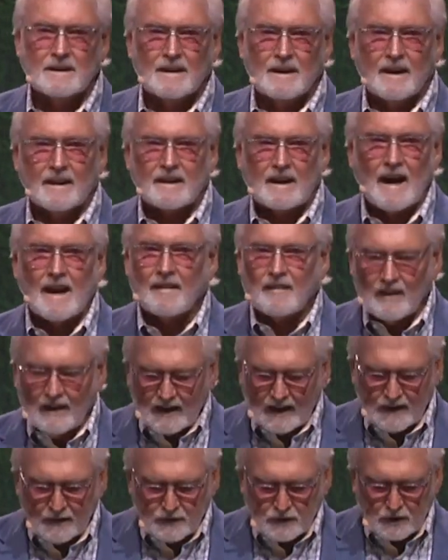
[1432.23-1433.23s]
and God then
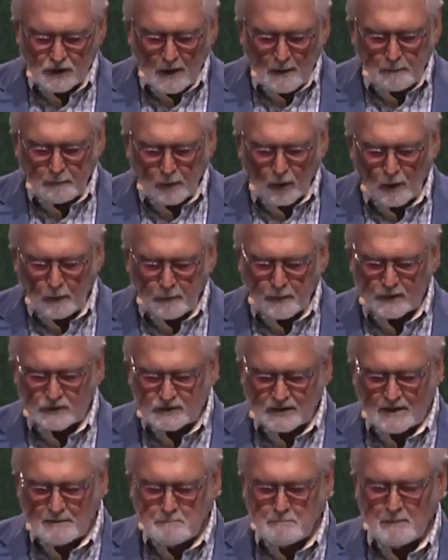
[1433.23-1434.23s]
gives you a purpose
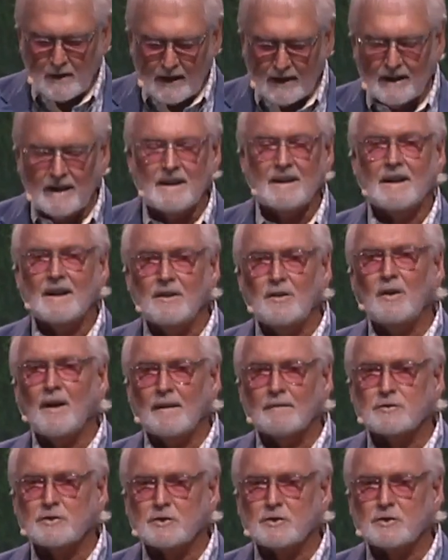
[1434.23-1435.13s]
and meaning, and you have